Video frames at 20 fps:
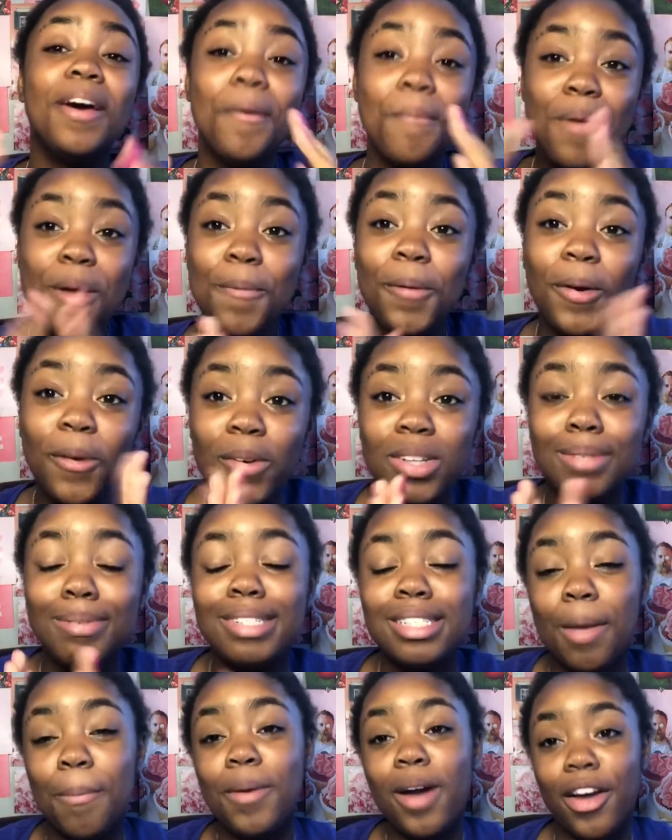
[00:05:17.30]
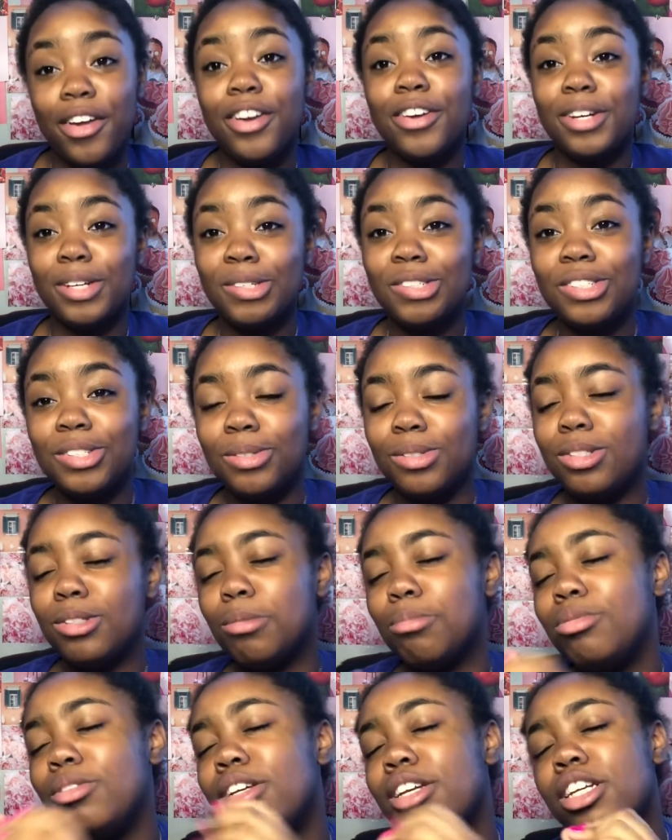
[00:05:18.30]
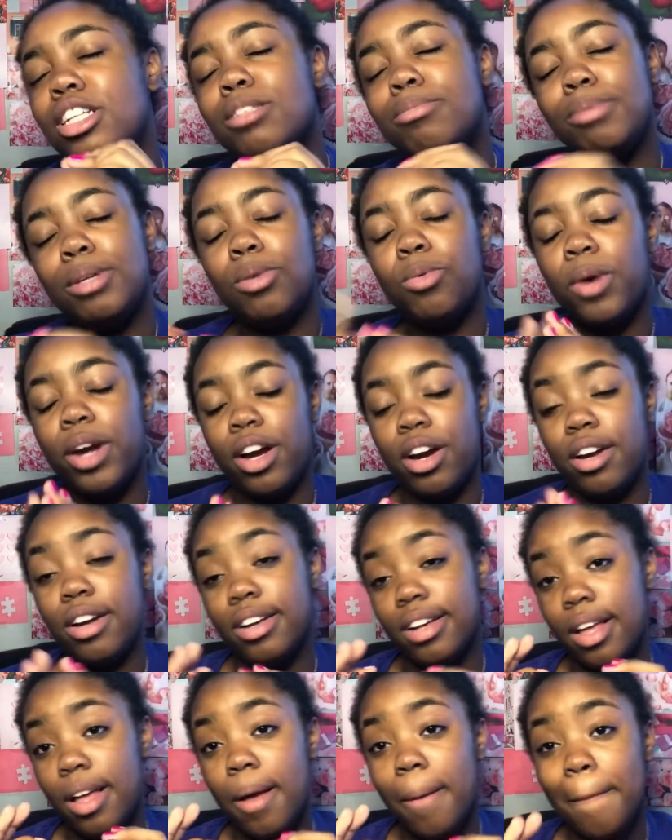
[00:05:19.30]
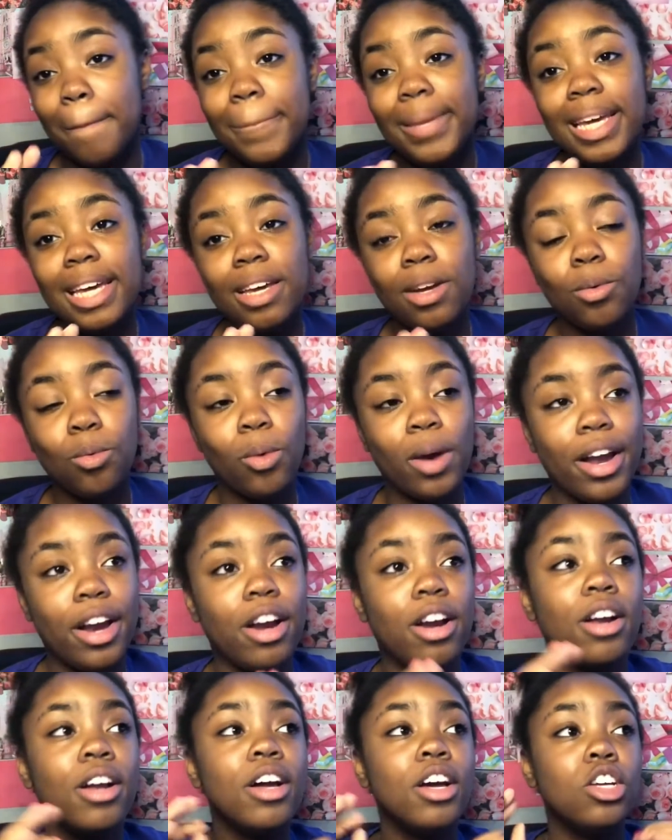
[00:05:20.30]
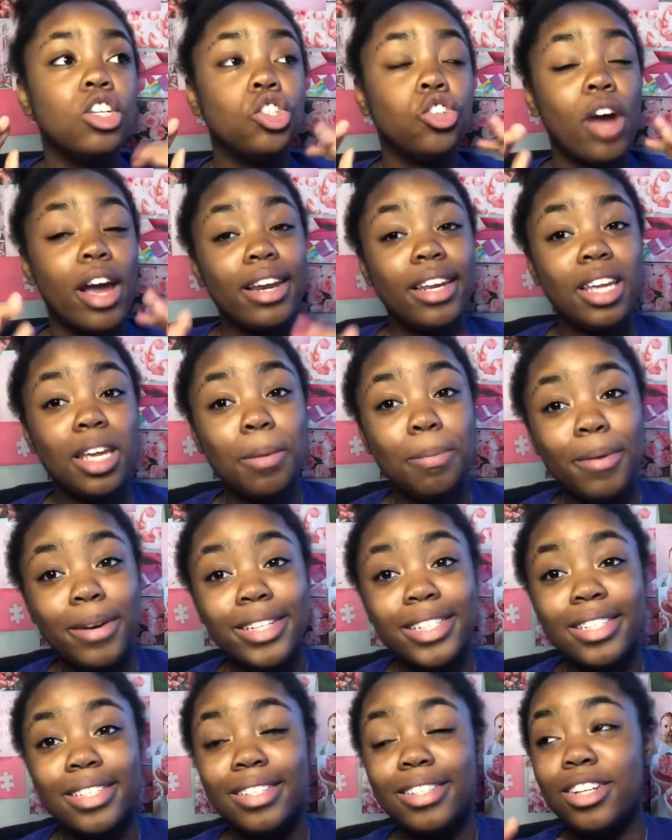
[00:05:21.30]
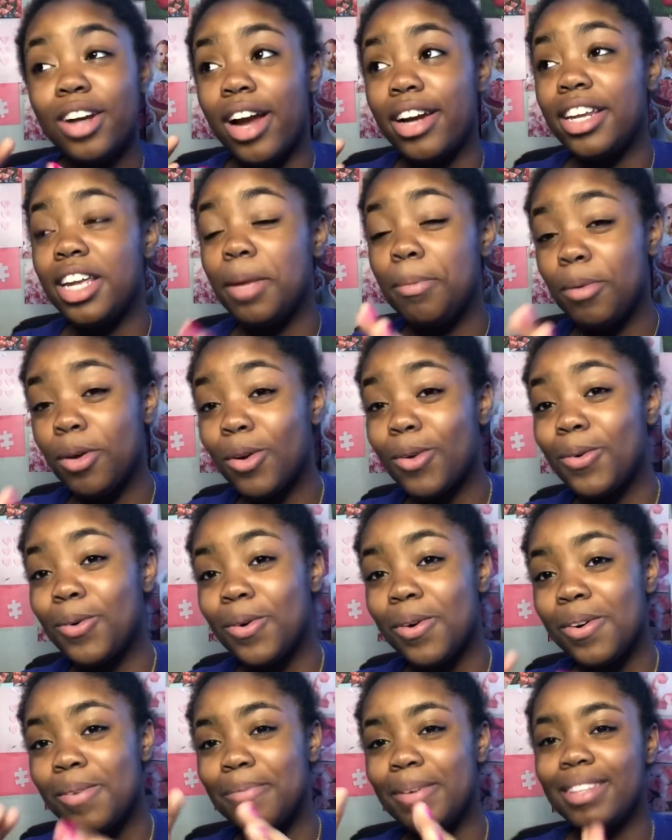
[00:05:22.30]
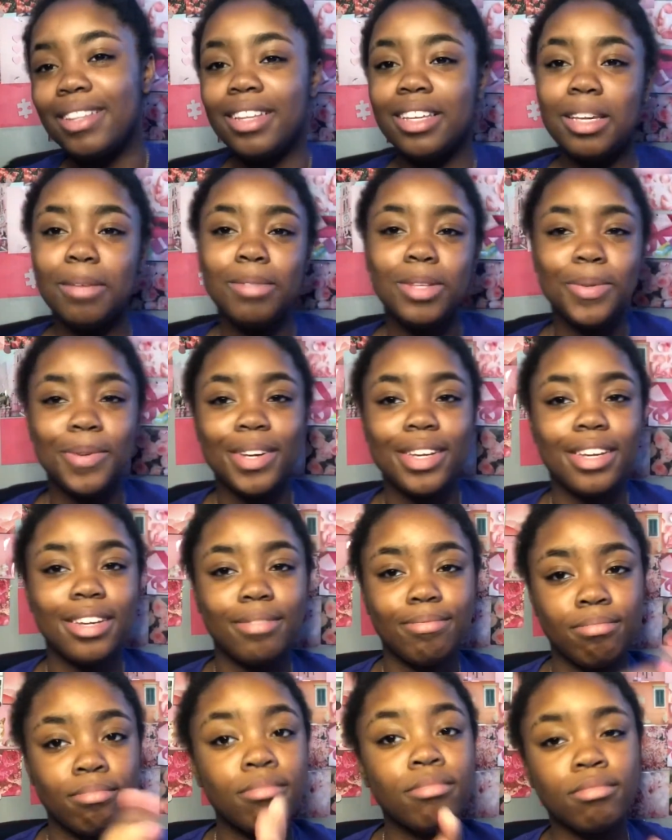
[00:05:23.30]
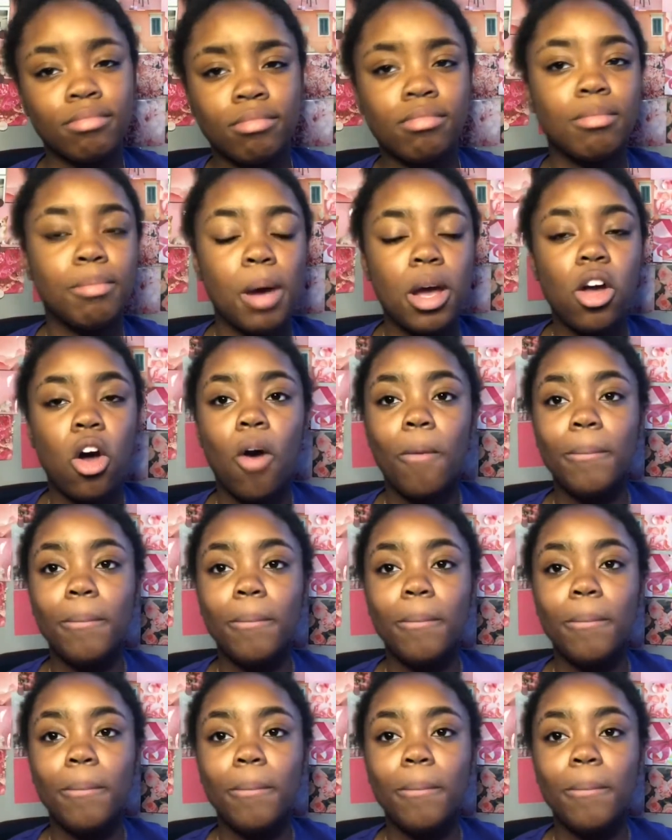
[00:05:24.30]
People are going to be stepping on your new shoes, so please beware. Beware. Try to keep your try to keep your cool, but they keep doing it, by all